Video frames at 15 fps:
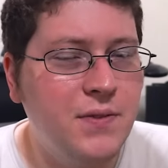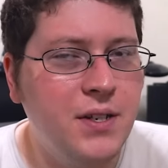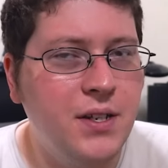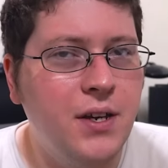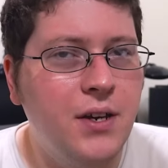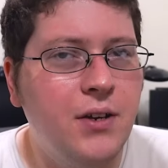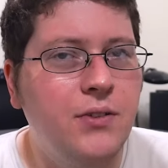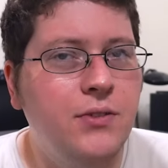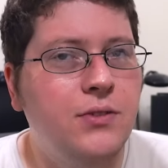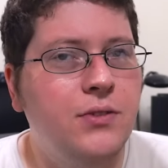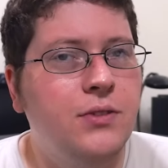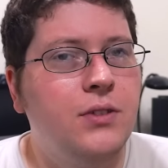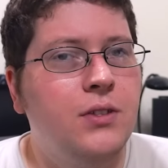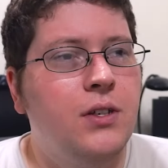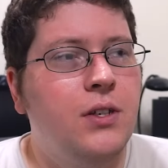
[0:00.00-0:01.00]

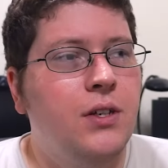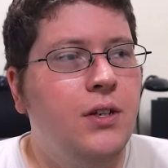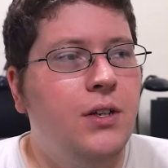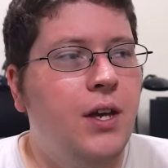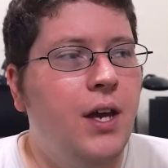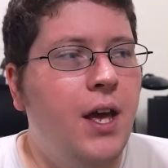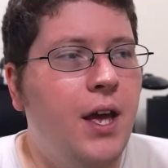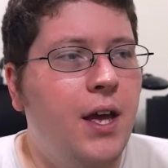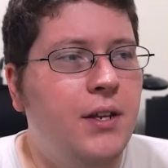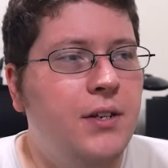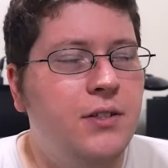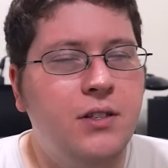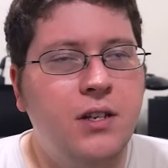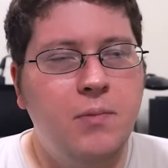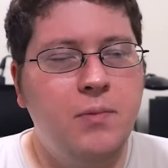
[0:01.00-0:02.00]
videos, and
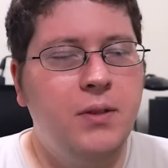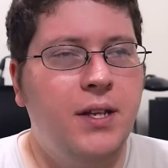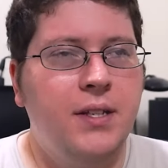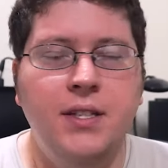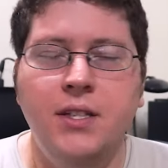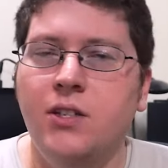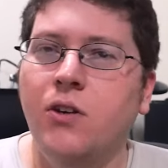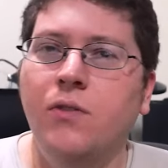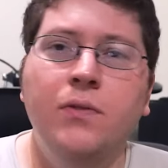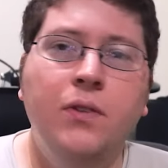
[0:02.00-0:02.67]
just a couple like TKO